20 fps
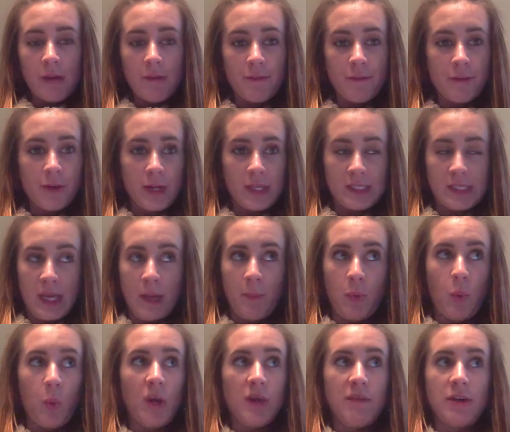for
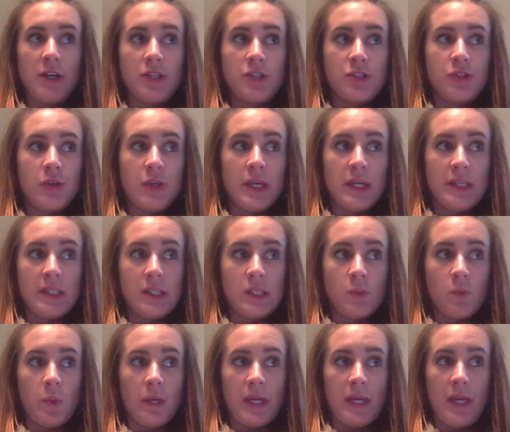example, one of our
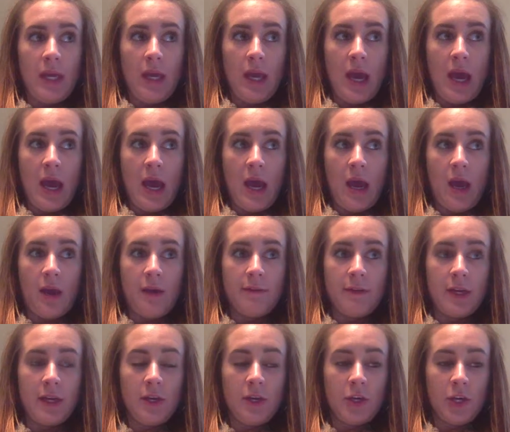students, we have
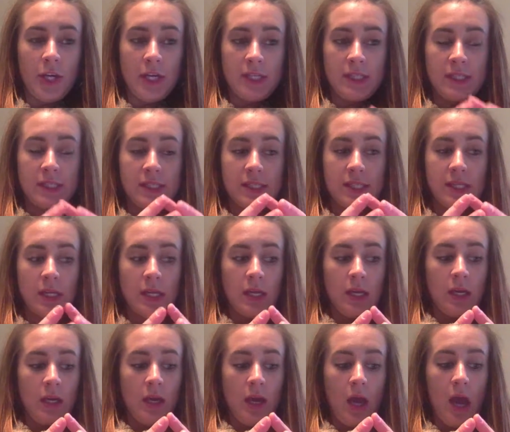increased
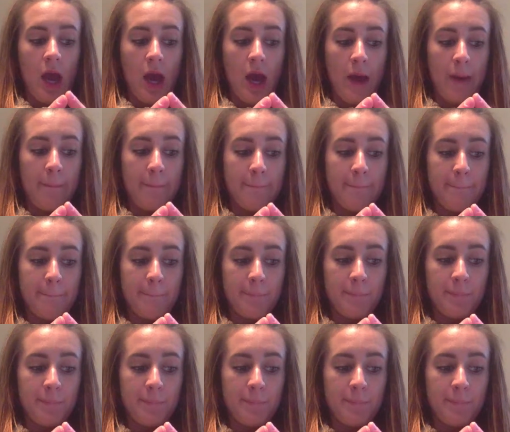um,